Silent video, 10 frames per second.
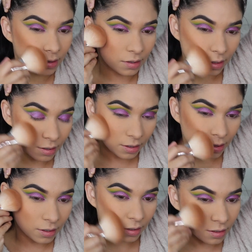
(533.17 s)
To bronze
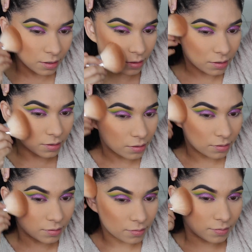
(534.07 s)
my face, I'm going to go
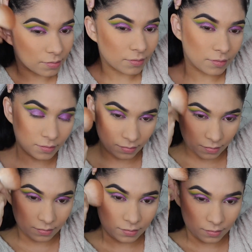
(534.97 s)
in with
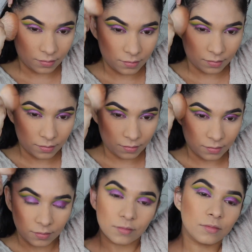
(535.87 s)
this Maybelline
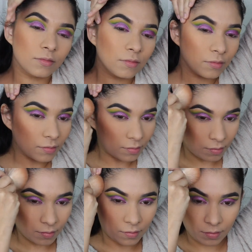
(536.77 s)
City Bronzer
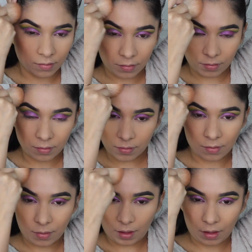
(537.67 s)

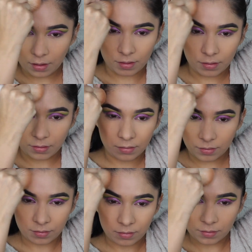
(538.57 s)
in
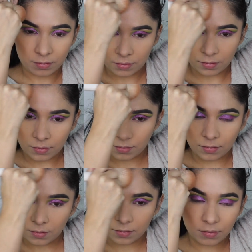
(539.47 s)
300.
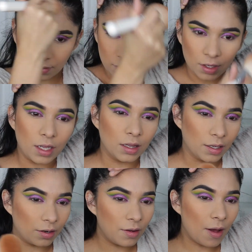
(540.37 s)
A
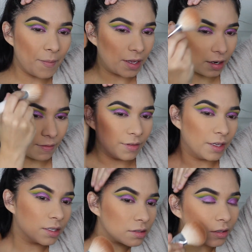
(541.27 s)
little bit of
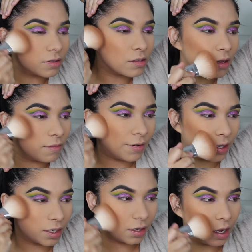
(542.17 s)
this goes a
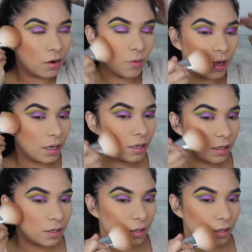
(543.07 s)
very long way.